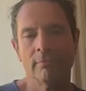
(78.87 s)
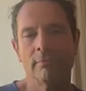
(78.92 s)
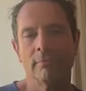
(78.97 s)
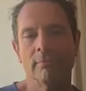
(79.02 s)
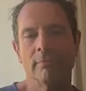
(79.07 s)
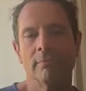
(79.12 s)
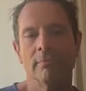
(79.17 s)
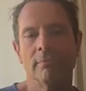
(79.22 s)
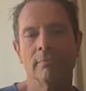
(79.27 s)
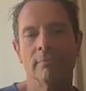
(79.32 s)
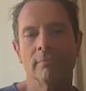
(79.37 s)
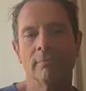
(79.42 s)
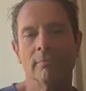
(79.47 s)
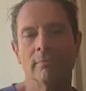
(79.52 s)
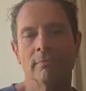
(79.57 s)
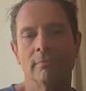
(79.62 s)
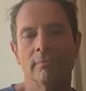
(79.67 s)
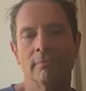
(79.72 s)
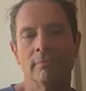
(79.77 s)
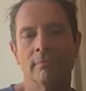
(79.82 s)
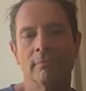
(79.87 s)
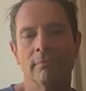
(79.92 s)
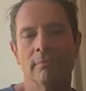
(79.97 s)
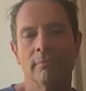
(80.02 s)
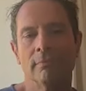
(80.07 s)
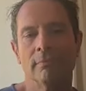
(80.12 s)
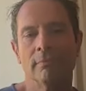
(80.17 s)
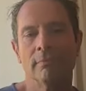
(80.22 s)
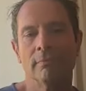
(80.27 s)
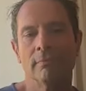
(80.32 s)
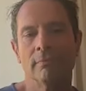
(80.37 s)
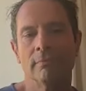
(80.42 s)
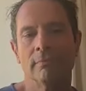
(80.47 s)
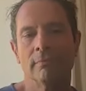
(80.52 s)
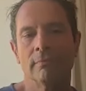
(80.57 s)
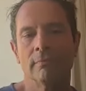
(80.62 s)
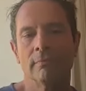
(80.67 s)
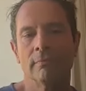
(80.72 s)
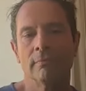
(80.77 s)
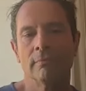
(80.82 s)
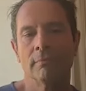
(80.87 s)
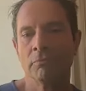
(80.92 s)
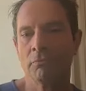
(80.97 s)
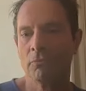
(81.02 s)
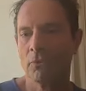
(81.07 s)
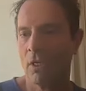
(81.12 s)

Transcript: (not speaking)